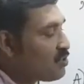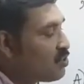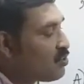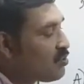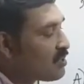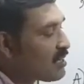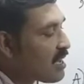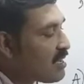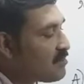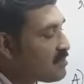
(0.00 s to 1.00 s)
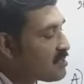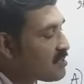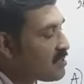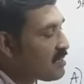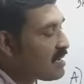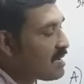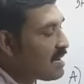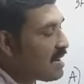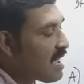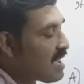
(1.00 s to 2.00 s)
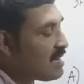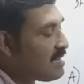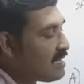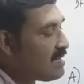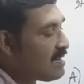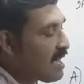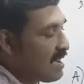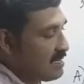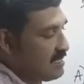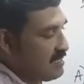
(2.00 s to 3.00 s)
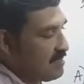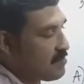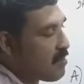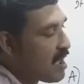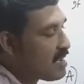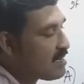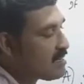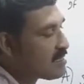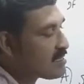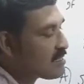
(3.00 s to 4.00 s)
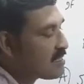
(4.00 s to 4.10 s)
2 times 19x minus